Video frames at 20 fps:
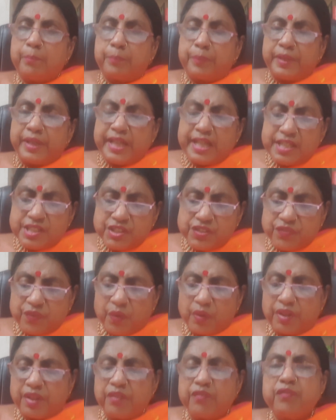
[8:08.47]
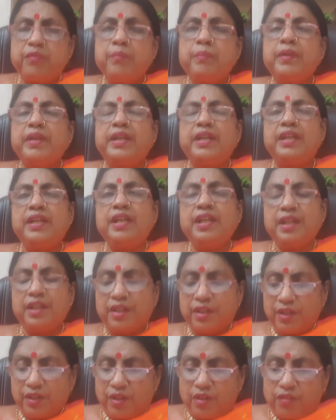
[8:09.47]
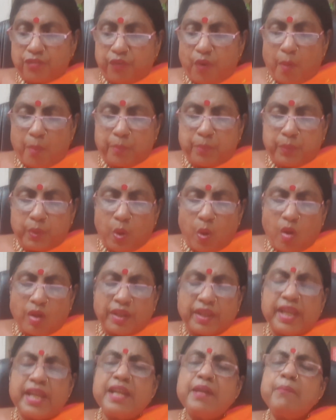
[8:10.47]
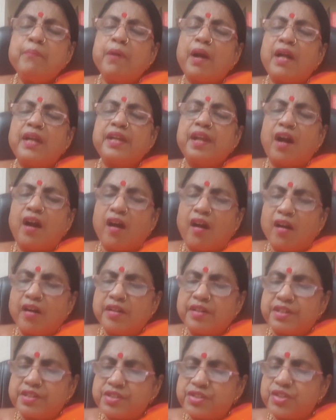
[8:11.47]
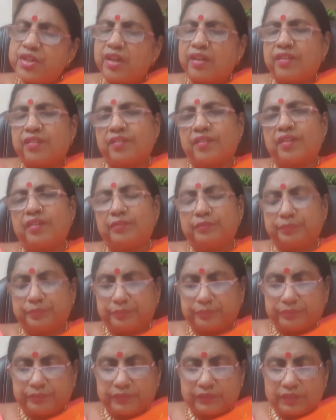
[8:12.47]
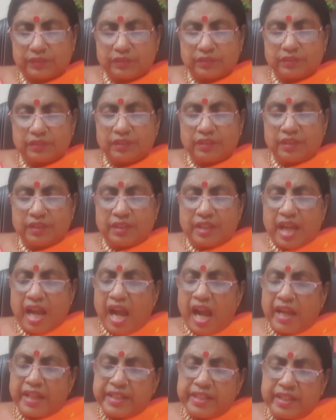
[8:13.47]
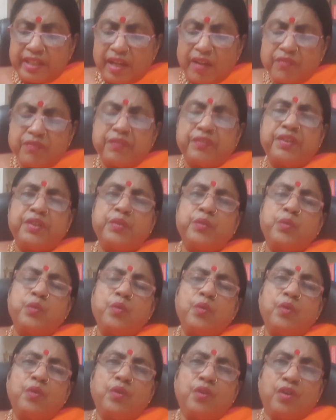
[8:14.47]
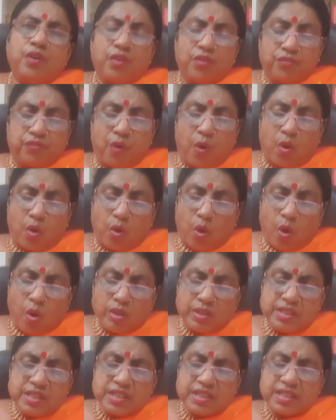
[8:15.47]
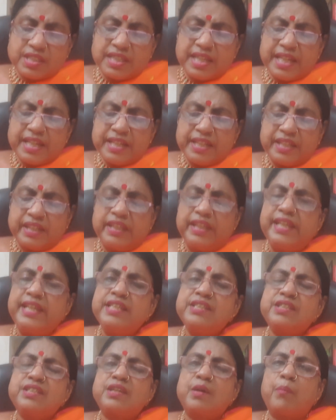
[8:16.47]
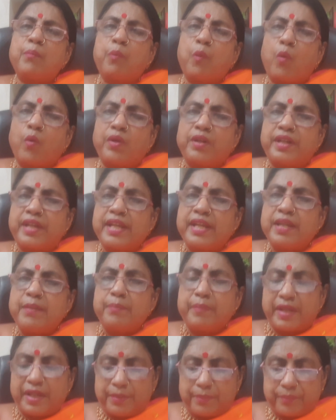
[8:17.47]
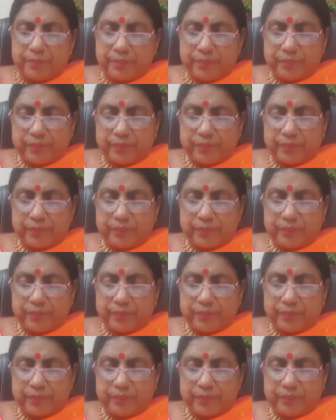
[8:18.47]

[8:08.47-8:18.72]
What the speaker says: Please forgive me for blocking my heart chakra. I love you for constantly supporting me.